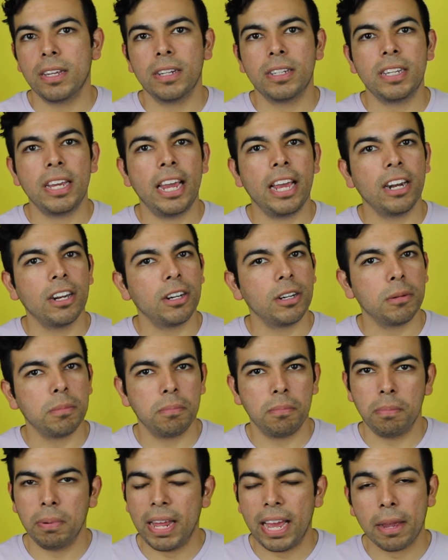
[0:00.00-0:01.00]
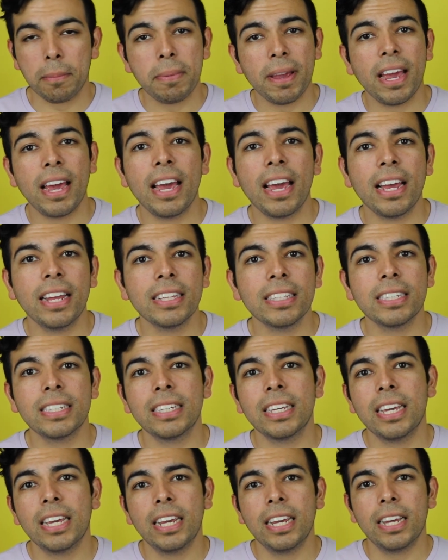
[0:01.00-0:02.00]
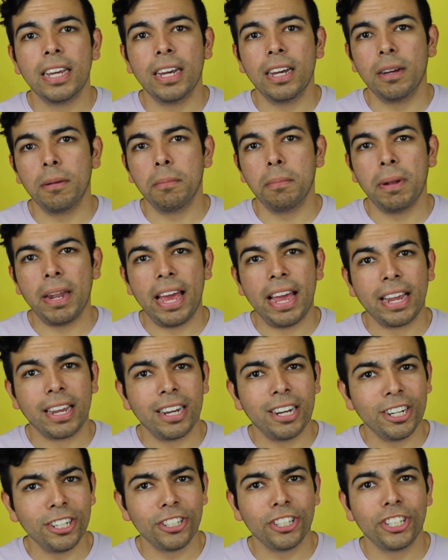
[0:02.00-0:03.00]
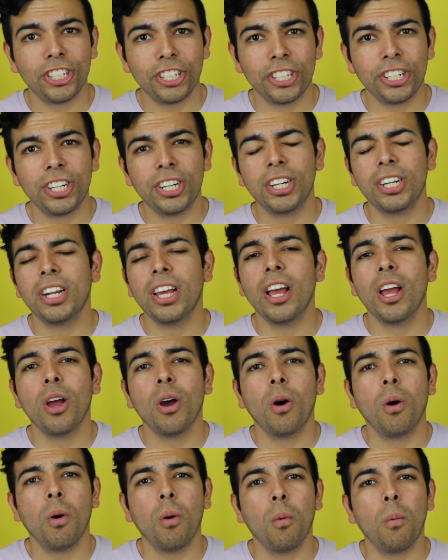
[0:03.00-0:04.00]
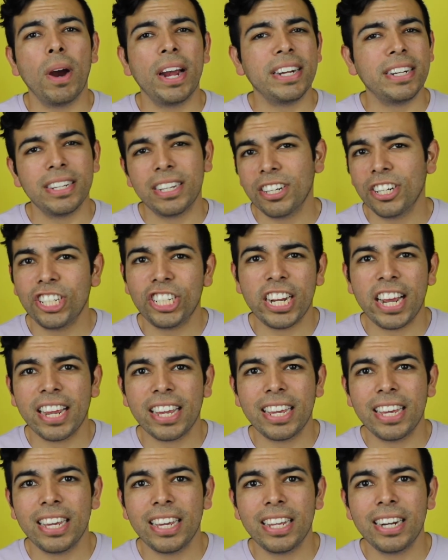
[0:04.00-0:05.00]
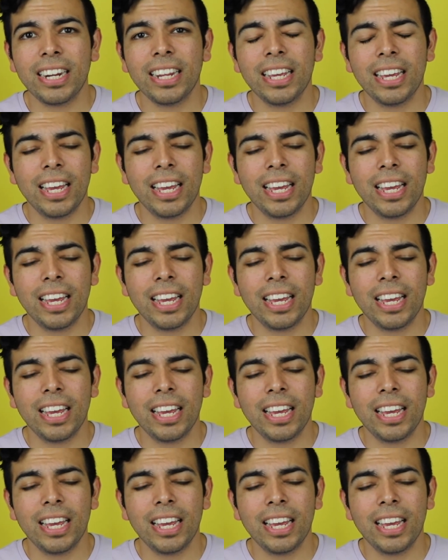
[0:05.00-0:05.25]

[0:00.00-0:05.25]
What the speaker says: Tailored black pants, black undershirt, white dinner jacket,